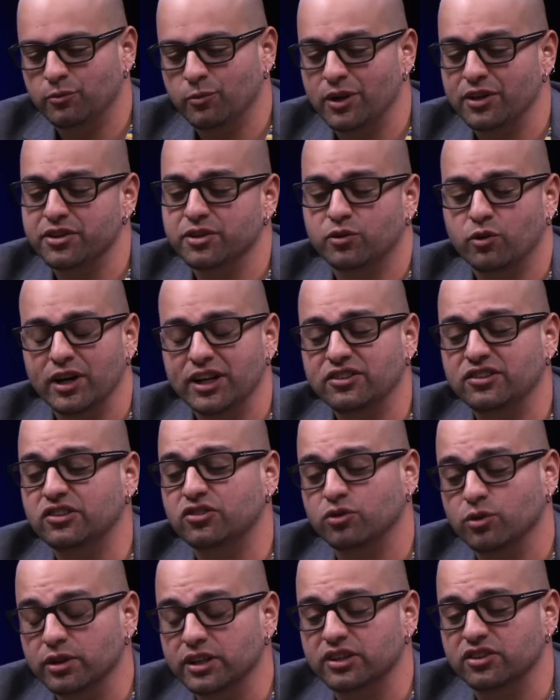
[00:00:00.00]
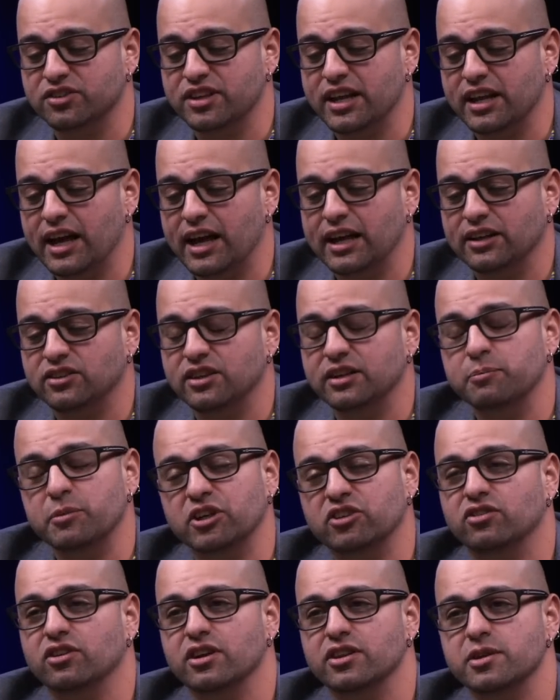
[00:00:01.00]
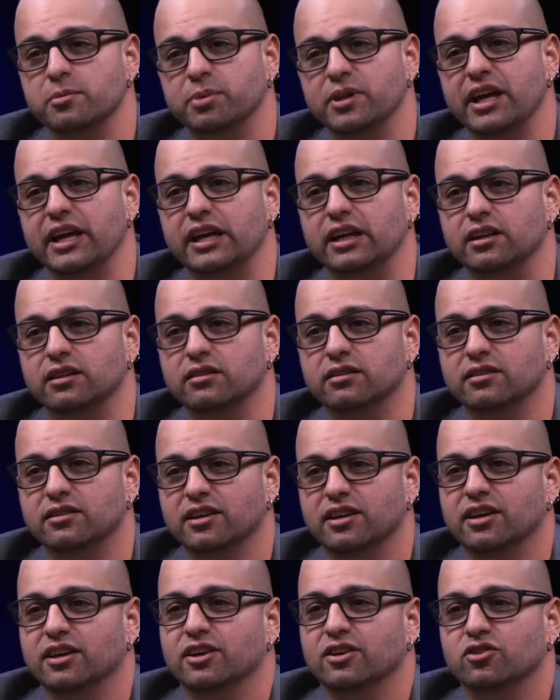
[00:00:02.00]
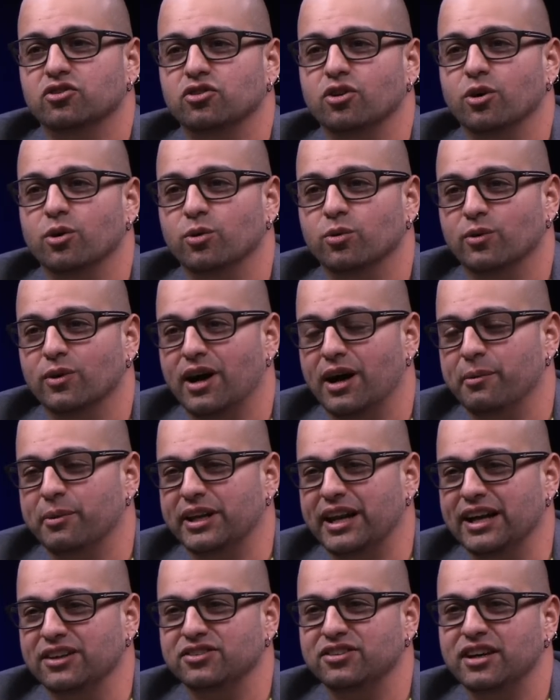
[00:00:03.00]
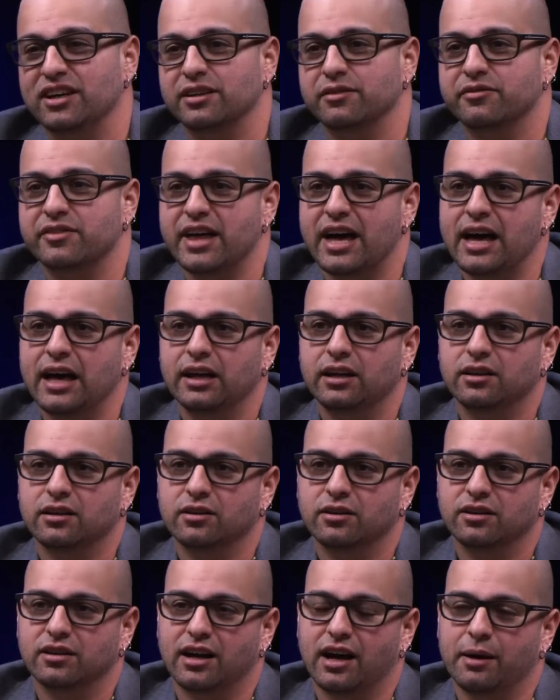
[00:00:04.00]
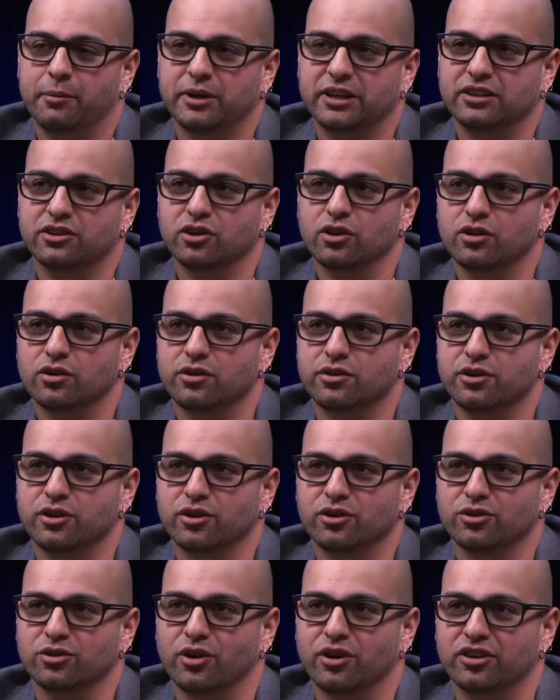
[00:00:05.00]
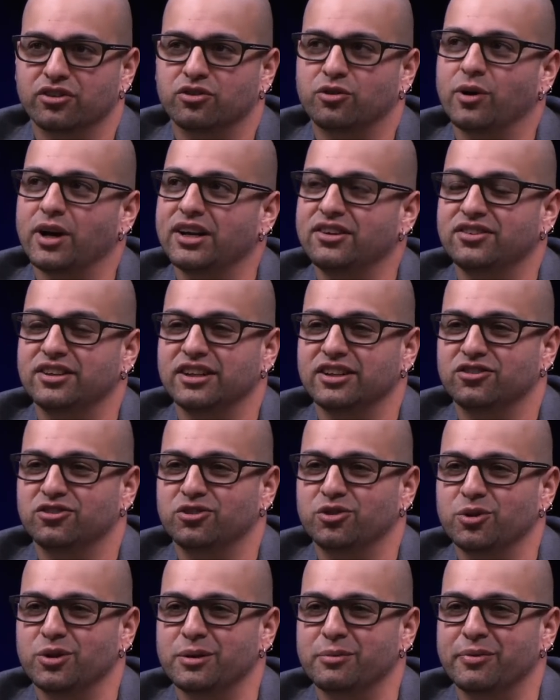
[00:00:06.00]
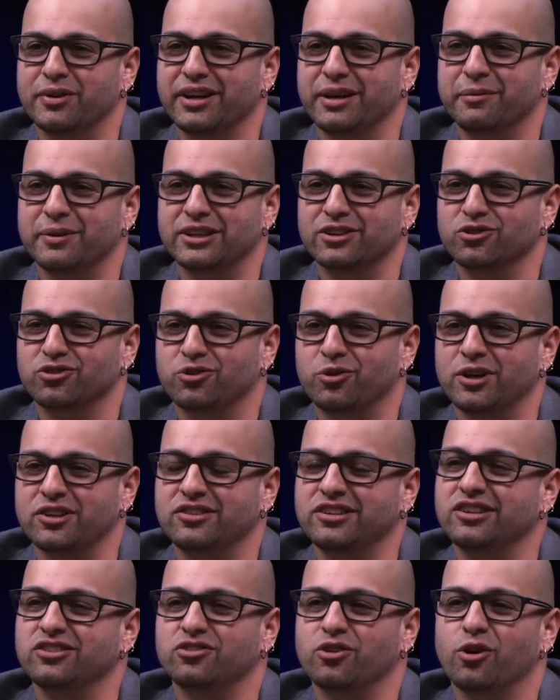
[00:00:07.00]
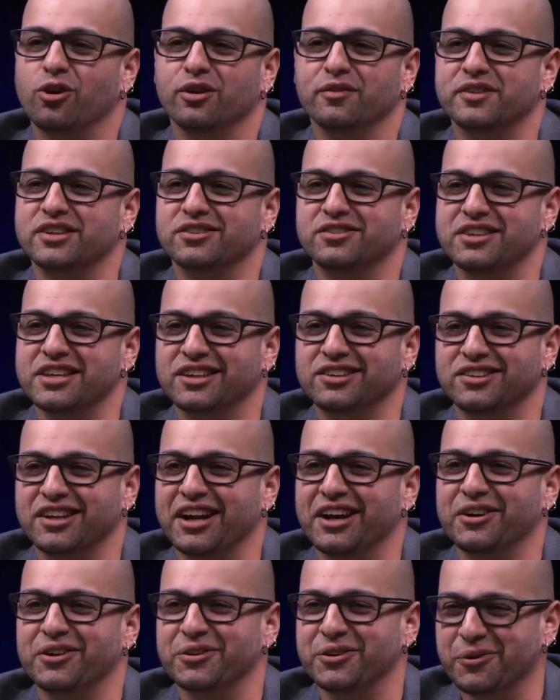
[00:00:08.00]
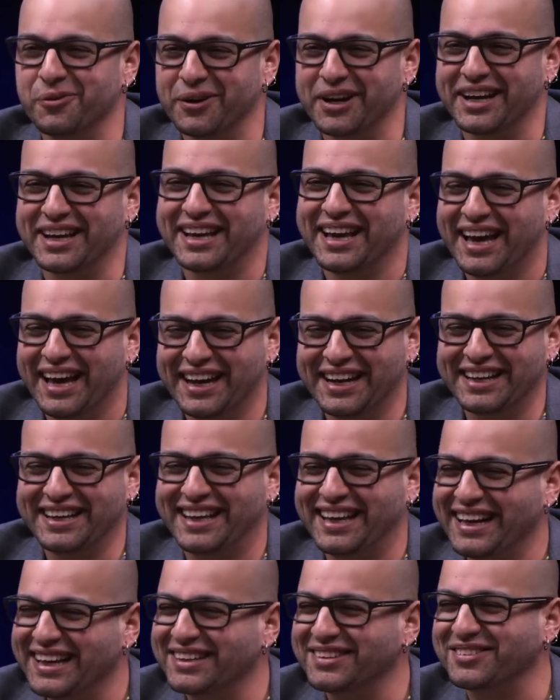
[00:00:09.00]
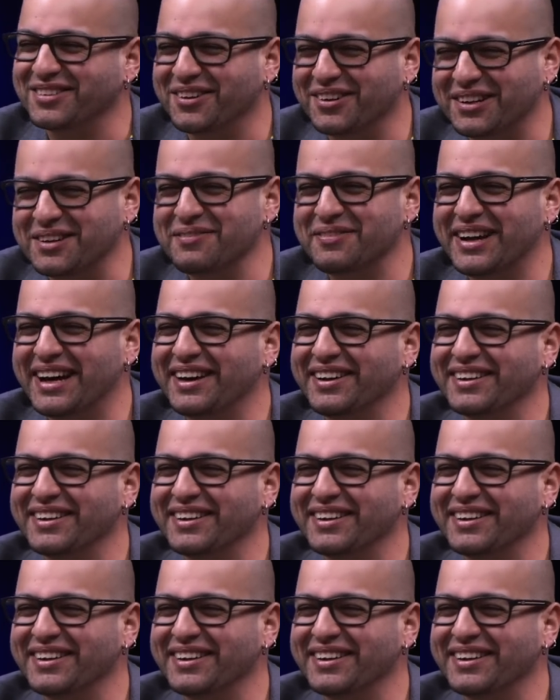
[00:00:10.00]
Well, the craziest story is that I had to mix it on the plane. So, I mean, outside of that, I mean, there is craziness to it, but I mean, there's craziness to all of these things that I don't know what I can and can't talk about.